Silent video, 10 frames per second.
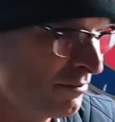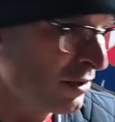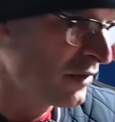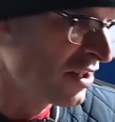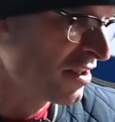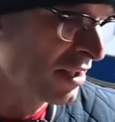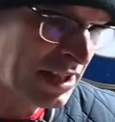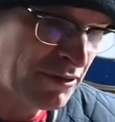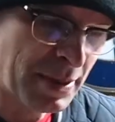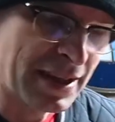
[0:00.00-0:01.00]

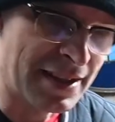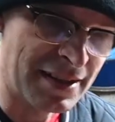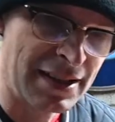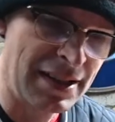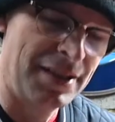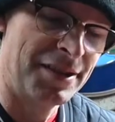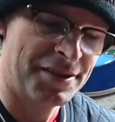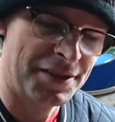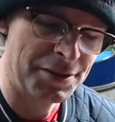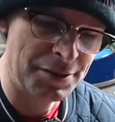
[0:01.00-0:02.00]
professionally repaired.
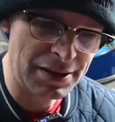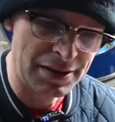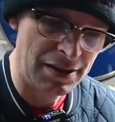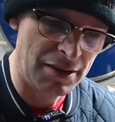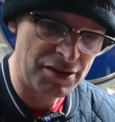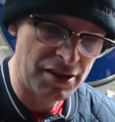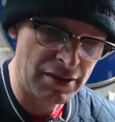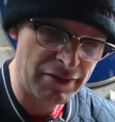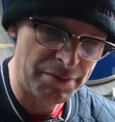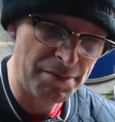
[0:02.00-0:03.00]
So I was kind
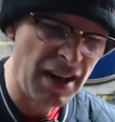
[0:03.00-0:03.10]
of